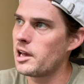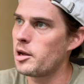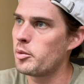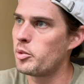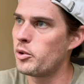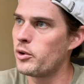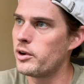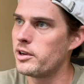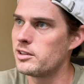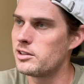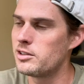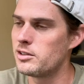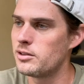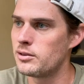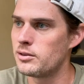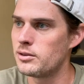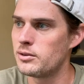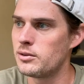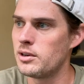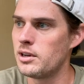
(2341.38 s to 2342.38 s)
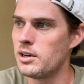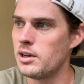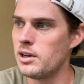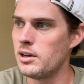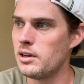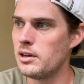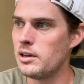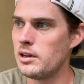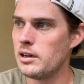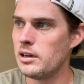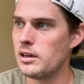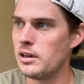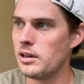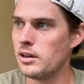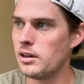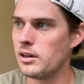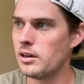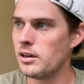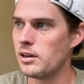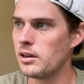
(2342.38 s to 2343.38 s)
that point to
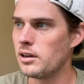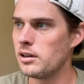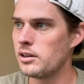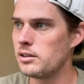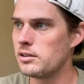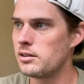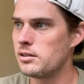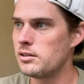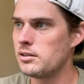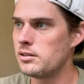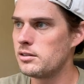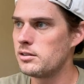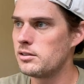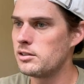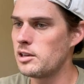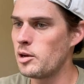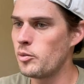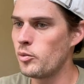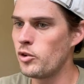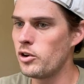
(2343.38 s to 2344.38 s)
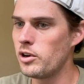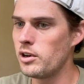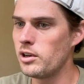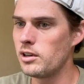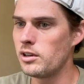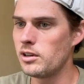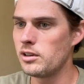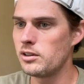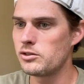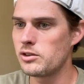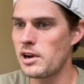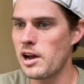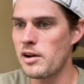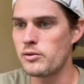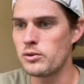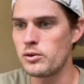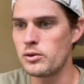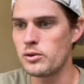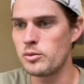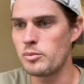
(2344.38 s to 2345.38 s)
somewhat
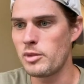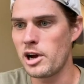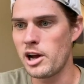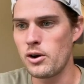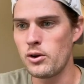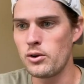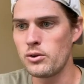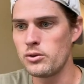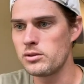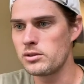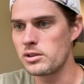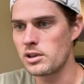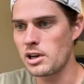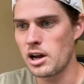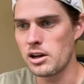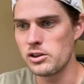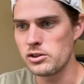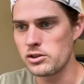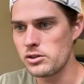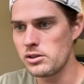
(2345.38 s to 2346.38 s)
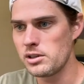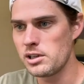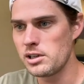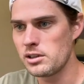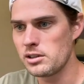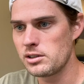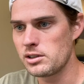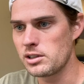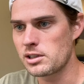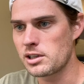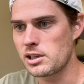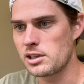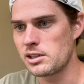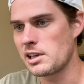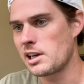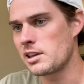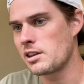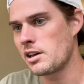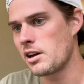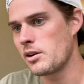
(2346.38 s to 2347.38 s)
travel my own country, just because
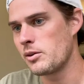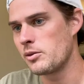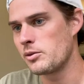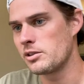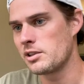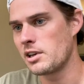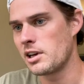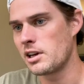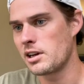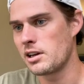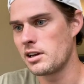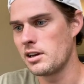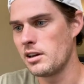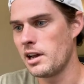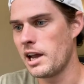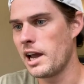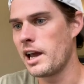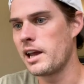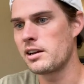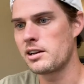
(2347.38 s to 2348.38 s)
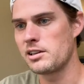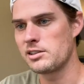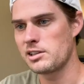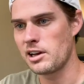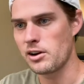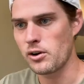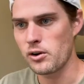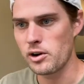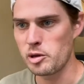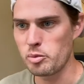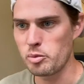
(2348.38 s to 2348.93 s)
I thought it was like, and because I'd